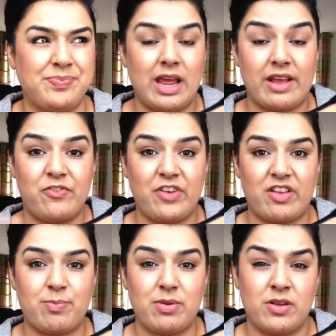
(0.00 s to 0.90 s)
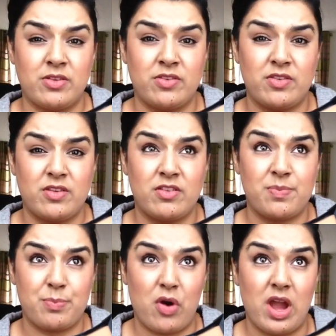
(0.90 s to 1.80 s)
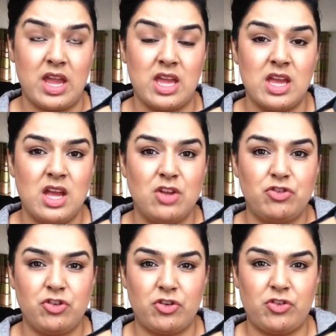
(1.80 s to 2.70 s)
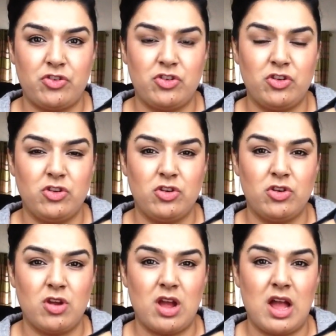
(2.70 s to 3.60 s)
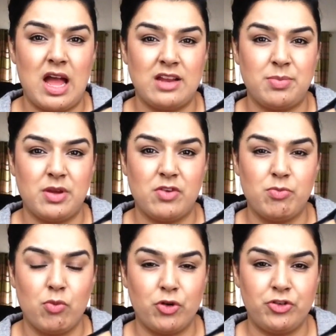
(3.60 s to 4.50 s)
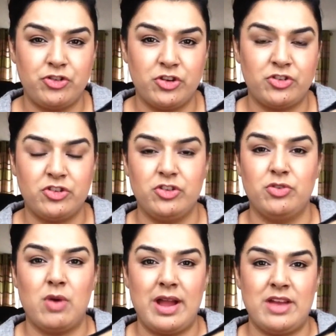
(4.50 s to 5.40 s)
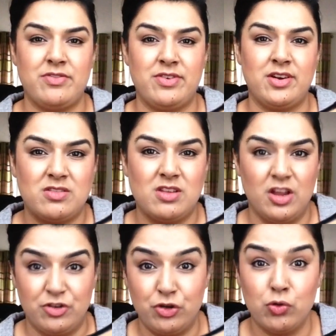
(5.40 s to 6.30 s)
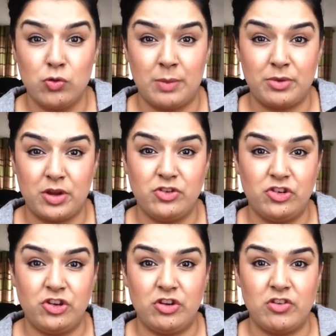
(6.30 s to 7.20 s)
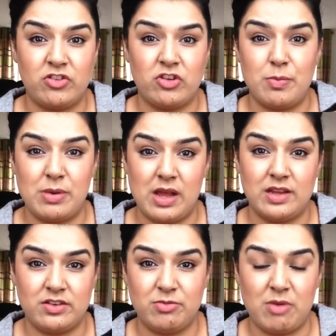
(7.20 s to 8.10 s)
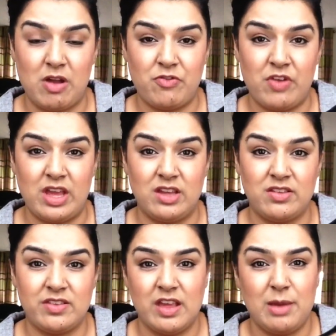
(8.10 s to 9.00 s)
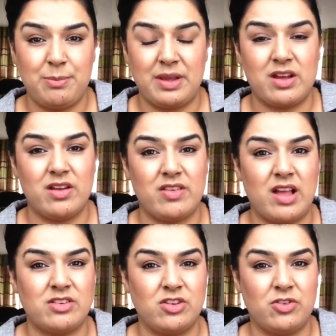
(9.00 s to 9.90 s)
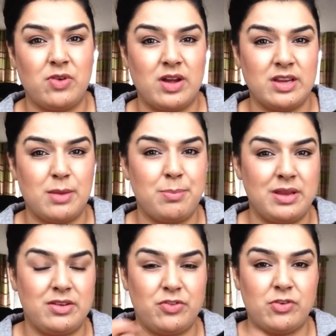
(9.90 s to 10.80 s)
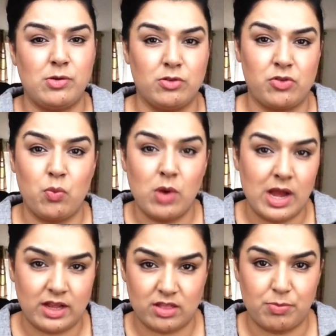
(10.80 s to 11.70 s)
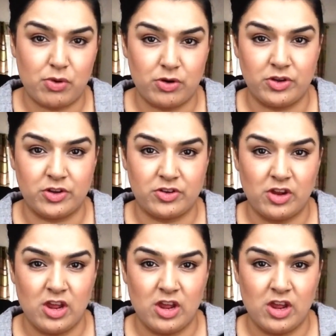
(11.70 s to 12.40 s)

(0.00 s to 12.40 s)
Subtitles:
like Fix Plus spray just to add a bit of moisture to whatever a tool I'm going to use to apply it to my face, because I do find it a bit difficult to work the product